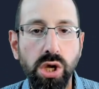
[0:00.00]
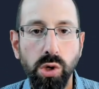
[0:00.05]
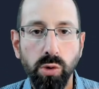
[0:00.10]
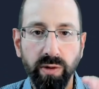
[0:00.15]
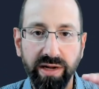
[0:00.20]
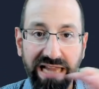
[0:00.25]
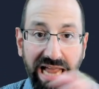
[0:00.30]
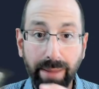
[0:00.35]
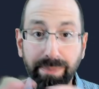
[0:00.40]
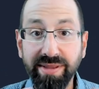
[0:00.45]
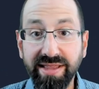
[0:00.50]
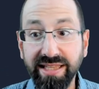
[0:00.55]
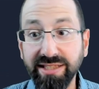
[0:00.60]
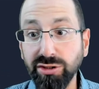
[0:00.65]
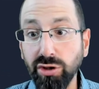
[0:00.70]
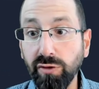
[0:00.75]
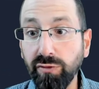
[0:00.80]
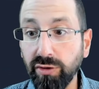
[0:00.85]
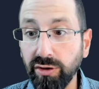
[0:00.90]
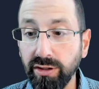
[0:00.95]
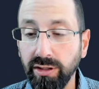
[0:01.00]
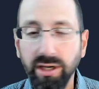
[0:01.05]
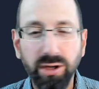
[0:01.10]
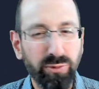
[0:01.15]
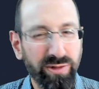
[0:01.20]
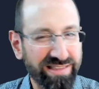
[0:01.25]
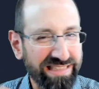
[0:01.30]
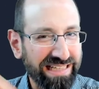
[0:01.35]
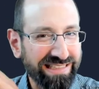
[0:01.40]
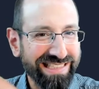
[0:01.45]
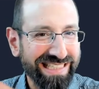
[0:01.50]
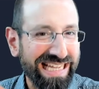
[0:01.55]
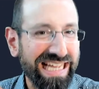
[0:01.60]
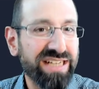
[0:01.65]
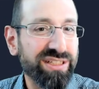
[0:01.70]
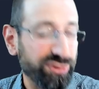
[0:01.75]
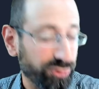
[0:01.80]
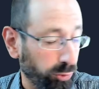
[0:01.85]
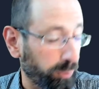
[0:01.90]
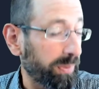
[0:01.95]
We copied things over. We technically had
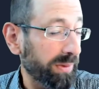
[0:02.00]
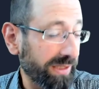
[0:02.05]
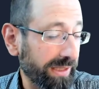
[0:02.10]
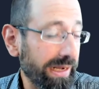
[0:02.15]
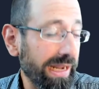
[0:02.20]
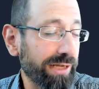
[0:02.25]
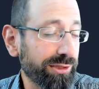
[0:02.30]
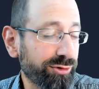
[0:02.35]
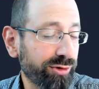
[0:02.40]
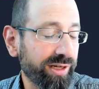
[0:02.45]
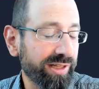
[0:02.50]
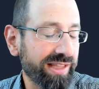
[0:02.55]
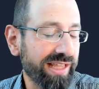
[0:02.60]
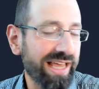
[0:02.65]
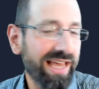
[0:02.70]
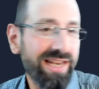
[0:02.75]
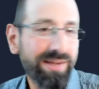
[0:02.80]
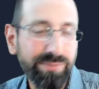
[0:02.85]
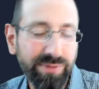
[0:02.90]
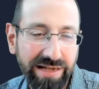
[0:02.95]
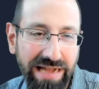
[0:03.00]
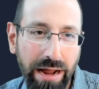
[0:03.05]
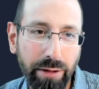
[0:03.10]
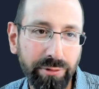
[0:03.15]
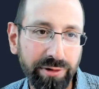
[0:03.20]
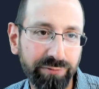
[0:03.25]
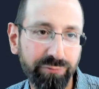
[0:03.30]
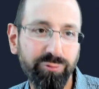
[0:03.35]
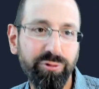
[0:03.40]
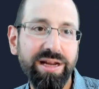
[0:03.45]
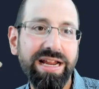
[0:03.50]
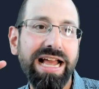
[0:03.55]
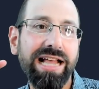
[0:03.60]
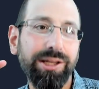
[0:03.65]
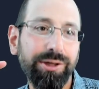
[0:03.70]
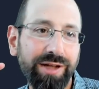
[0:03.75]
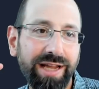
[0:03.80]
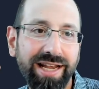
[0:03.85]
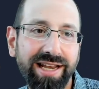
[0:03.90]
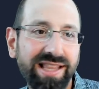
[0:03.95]
a duplicate entry at the end, but now we've
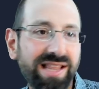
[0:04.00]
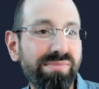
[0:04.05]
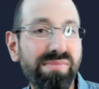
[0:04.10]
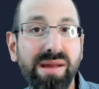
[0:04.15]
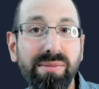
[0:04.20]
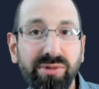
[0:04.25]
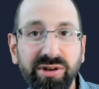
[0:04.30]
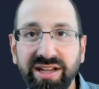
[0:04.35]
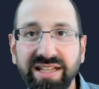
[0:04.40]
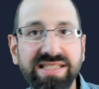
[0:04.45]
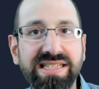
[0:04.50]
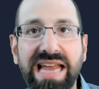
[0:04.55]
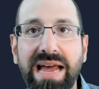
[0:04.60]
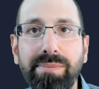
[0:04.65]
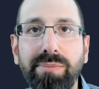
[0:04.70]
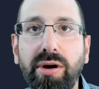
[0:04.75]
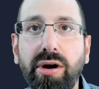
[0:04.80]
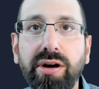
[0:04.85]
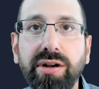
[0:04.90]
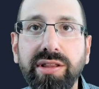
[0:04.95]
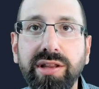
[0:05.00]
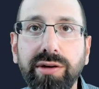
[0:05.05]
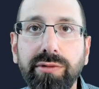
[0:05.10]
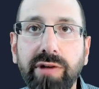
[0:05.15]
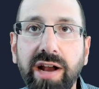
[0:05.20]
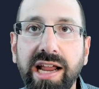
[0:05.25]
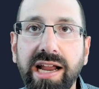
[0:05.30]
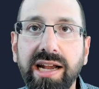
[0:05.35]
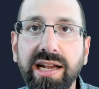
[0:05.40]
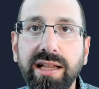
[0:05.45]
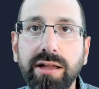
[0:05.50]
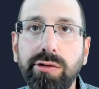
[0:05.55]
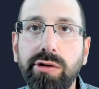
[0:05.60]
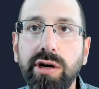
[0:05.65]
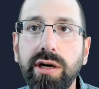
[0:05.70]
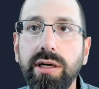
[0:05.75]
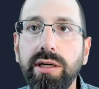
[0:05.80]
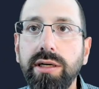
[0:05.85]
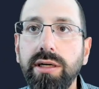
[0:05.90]
reallocated the memory. It's not part of the array anymore.